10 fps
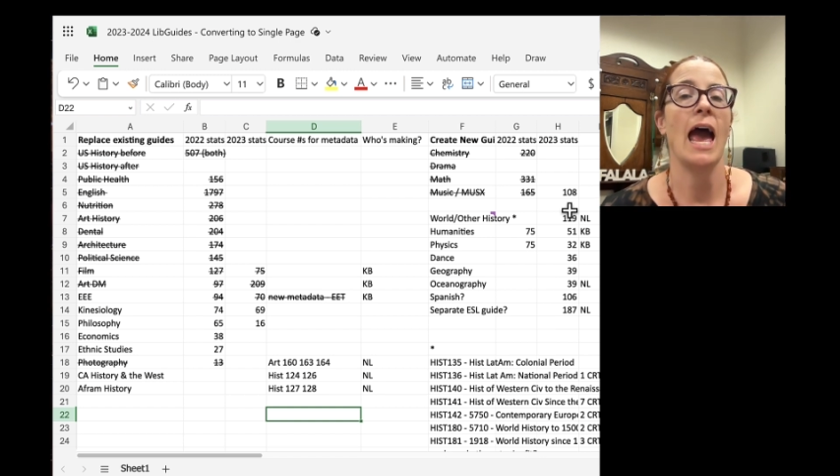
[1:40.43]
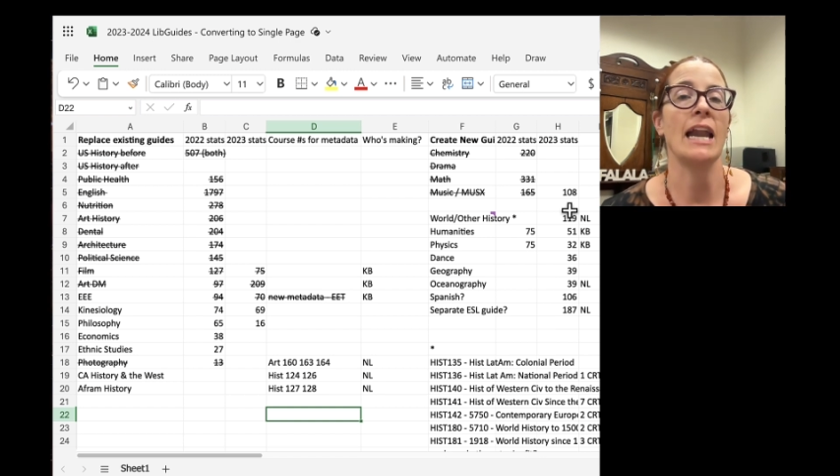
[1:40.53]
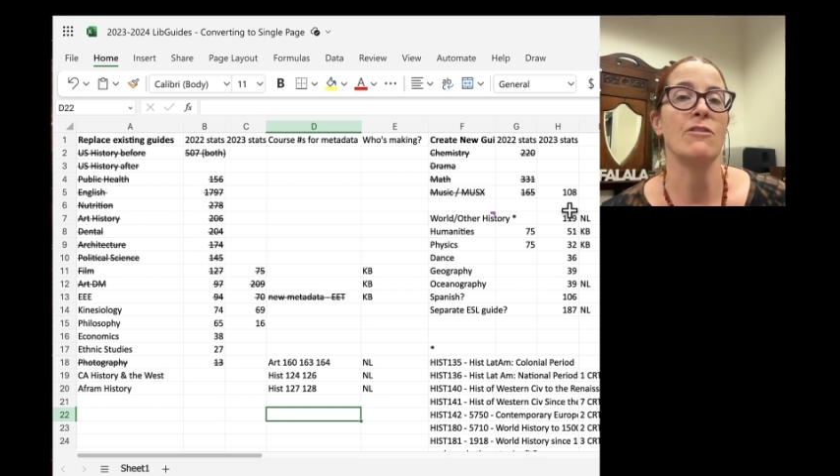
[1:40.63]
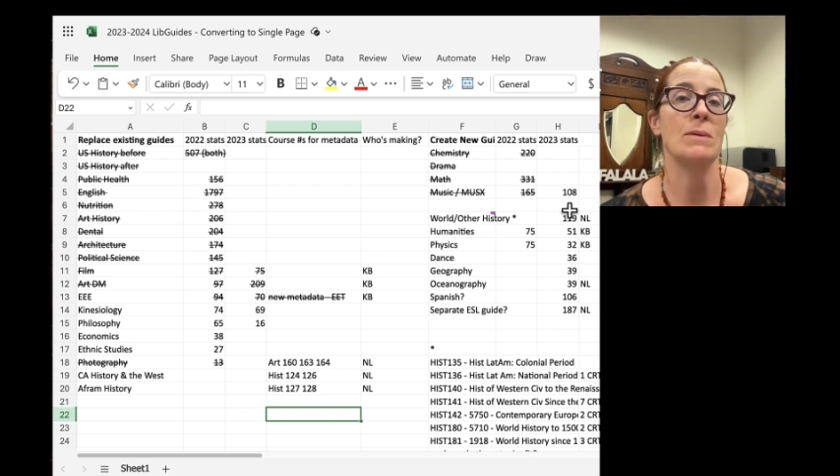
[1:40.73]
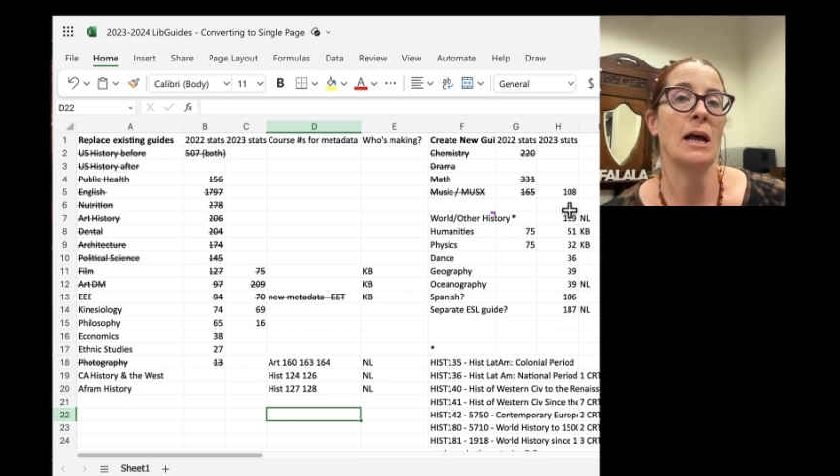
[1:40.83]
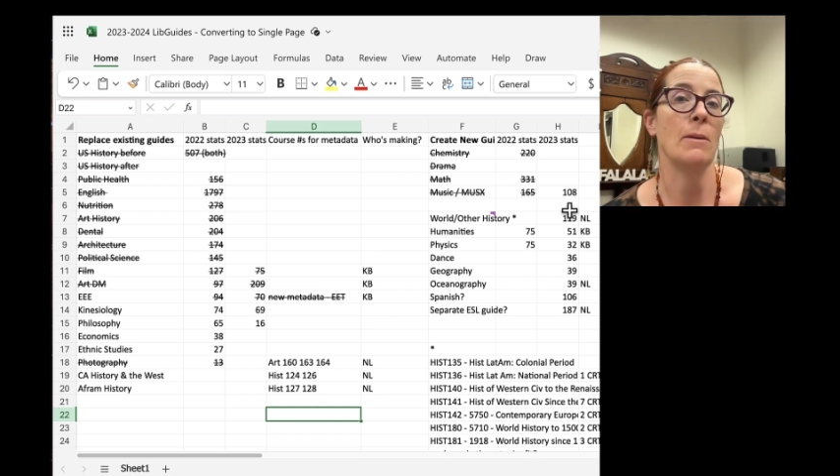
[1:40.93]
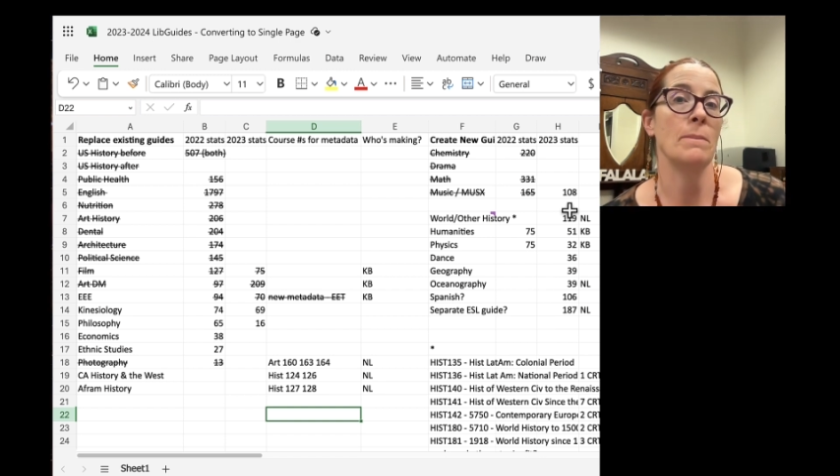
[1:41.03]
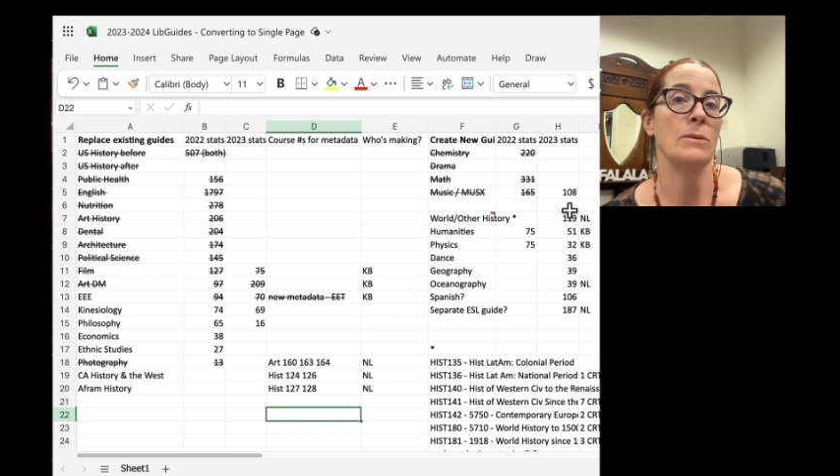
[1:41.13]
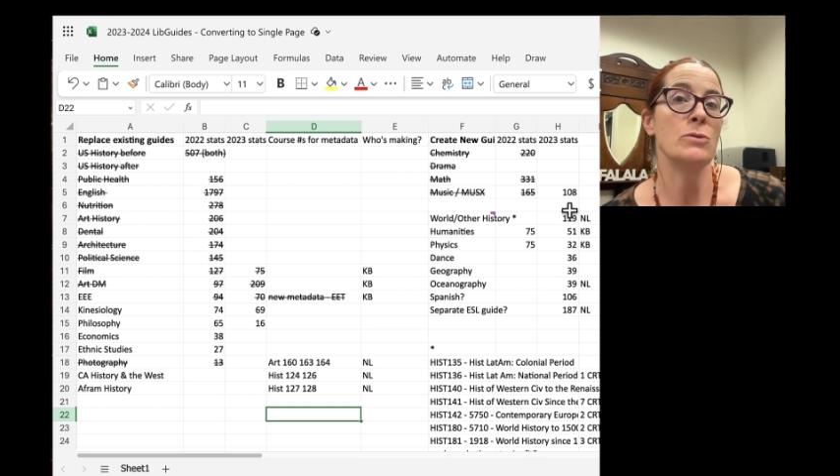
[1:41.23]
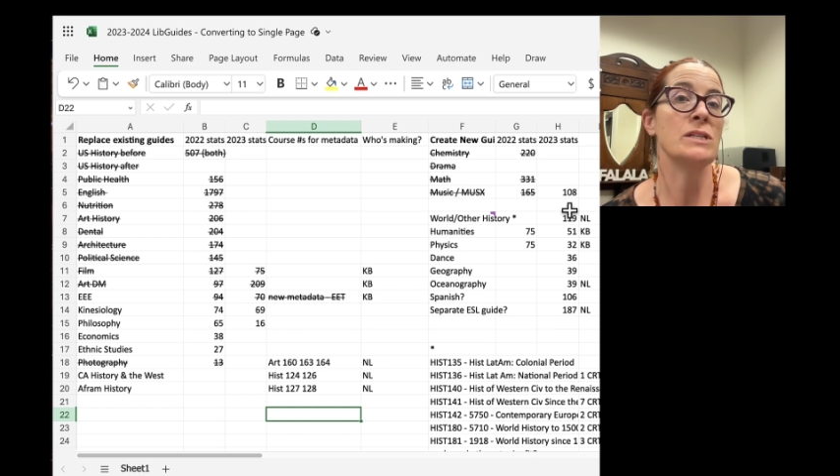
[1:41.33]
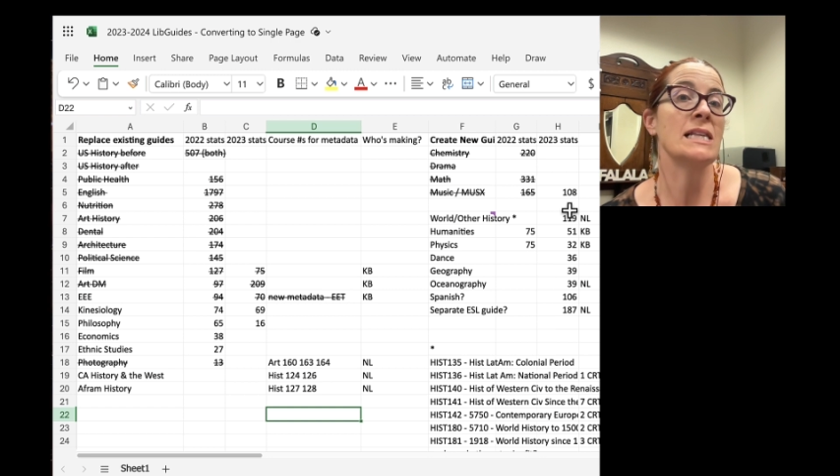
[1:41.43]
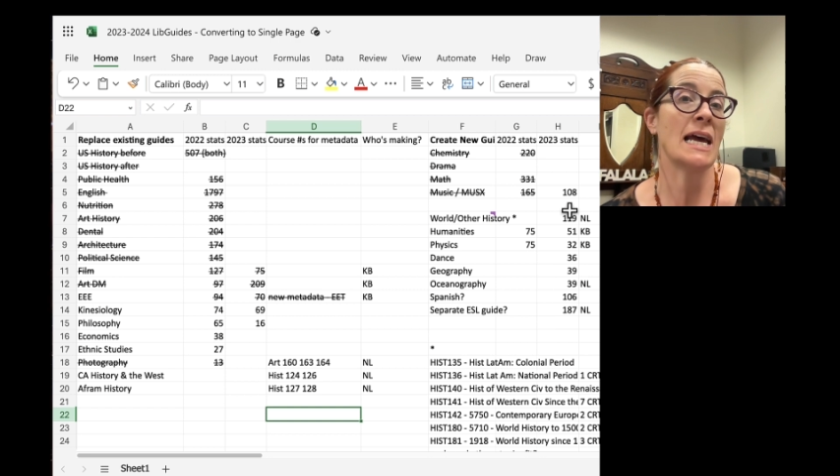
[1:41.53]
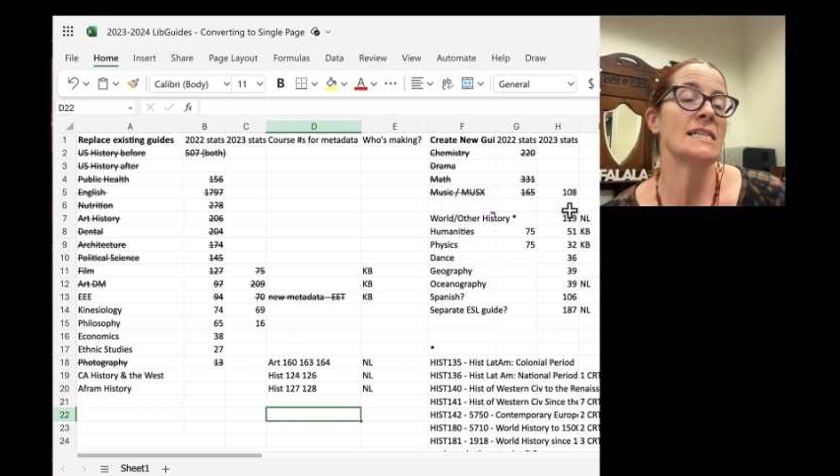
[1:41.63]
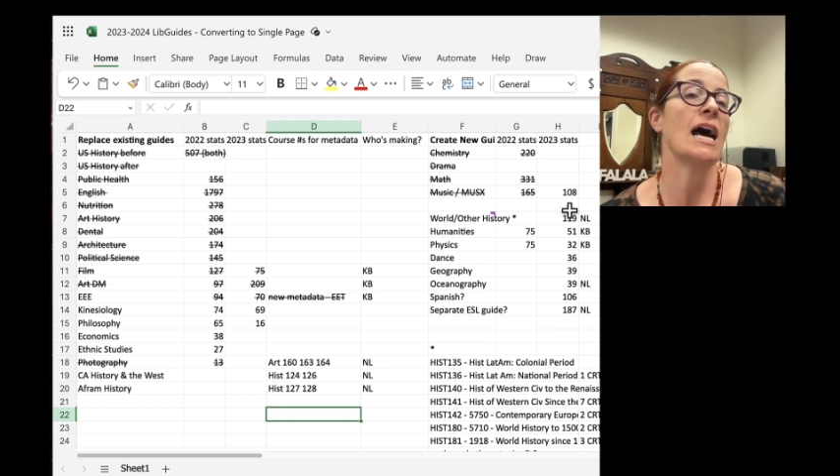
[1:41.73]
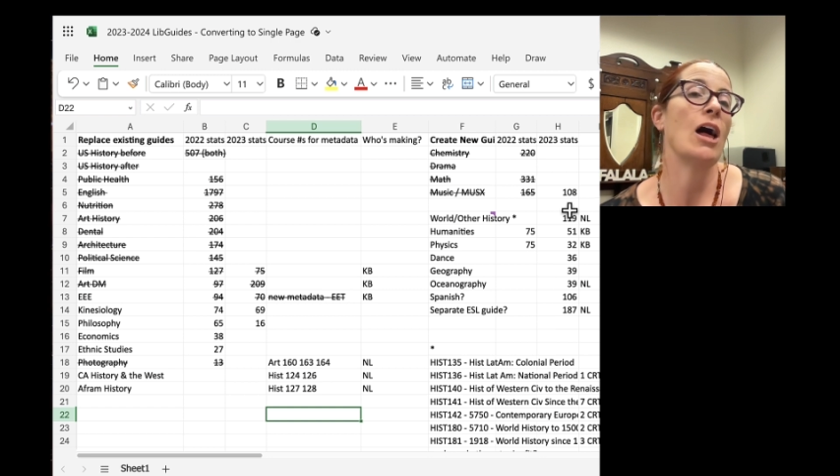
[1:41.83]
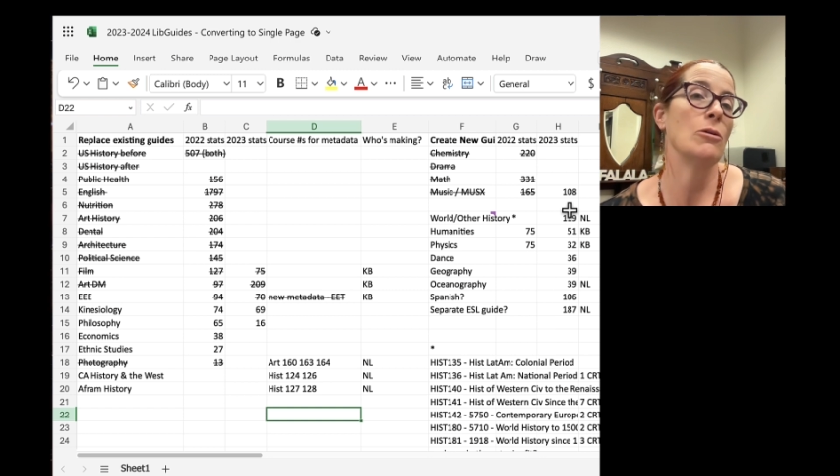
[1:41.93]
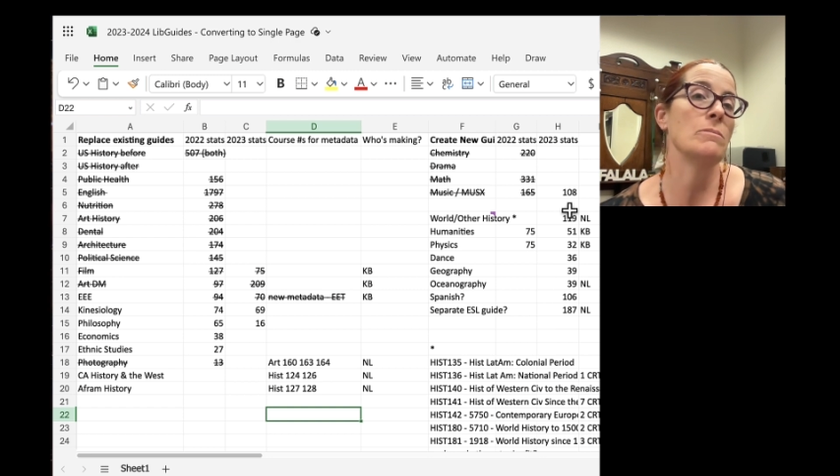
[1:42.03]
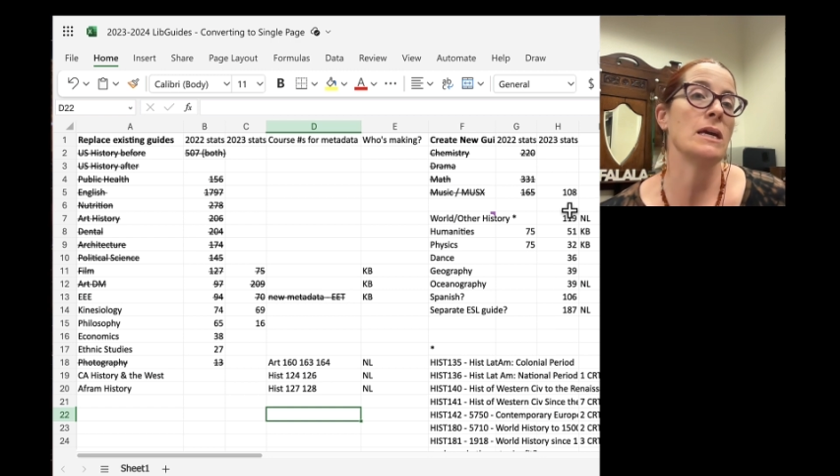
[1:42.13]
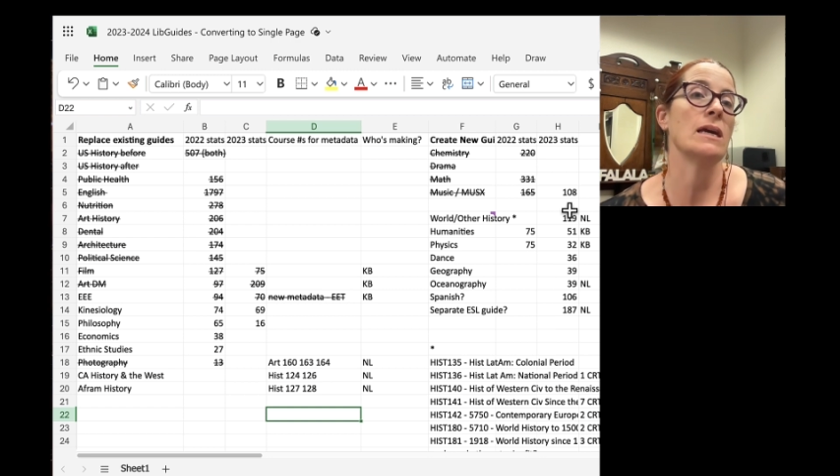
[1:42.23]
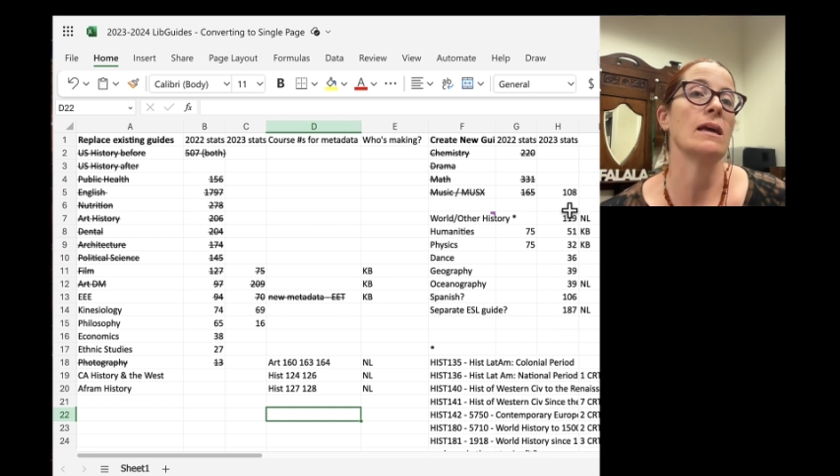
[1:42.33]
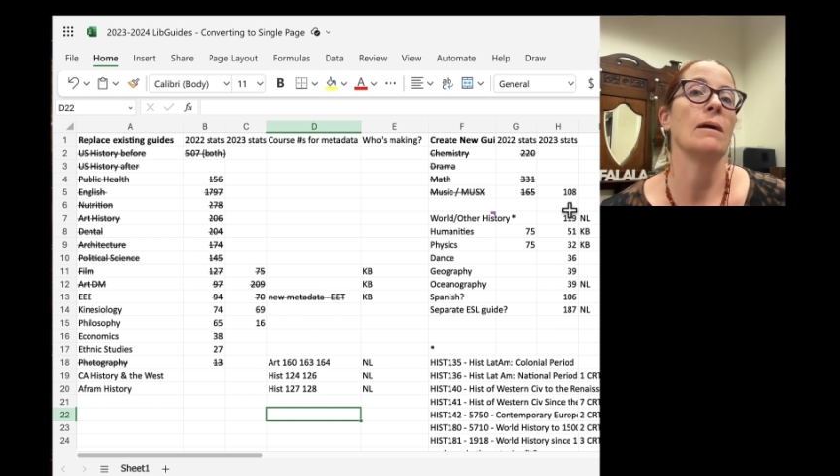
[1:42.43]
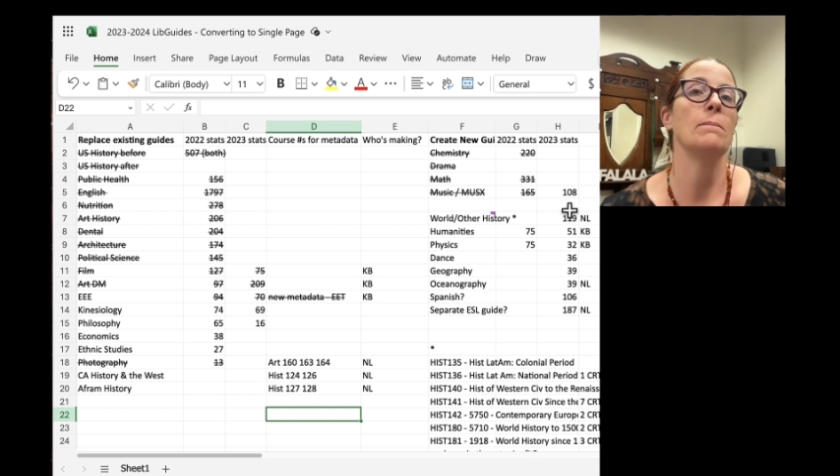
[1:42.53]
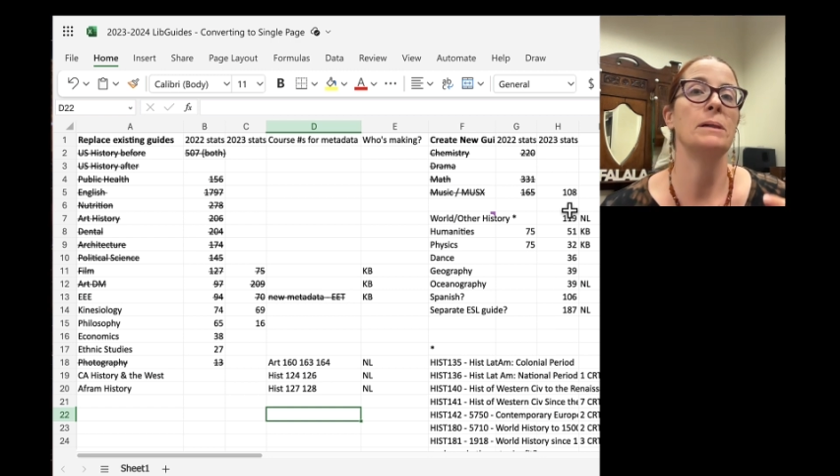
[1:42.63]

and I've been using that to help me